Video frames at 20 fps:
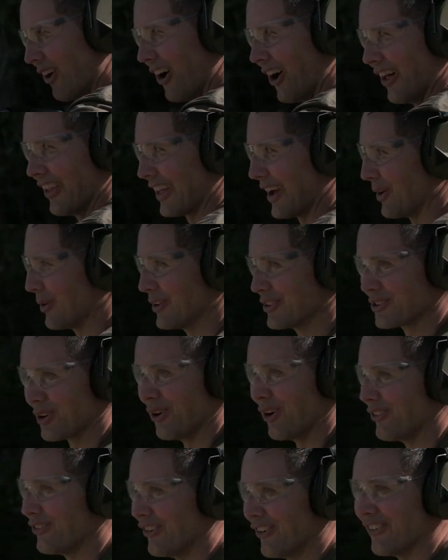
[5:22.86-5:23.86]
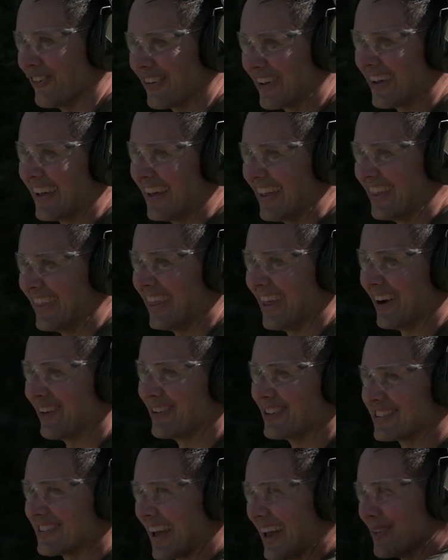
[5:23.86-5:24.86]
Oh, that was awful. That
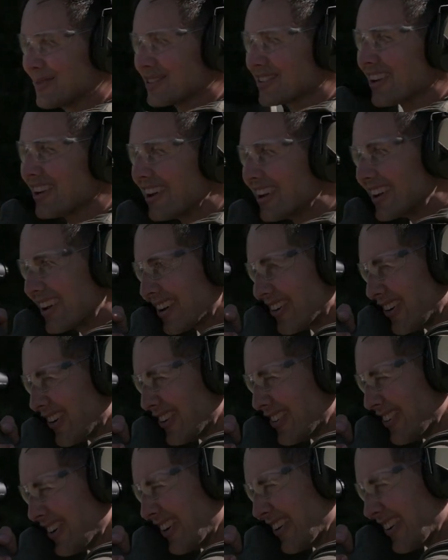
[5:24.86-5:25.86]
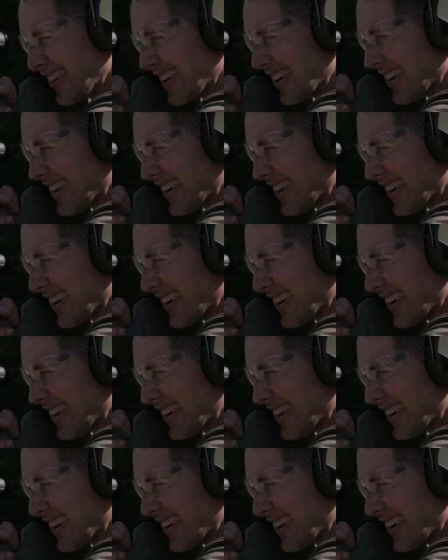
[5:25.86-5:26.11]
was absolutely awful.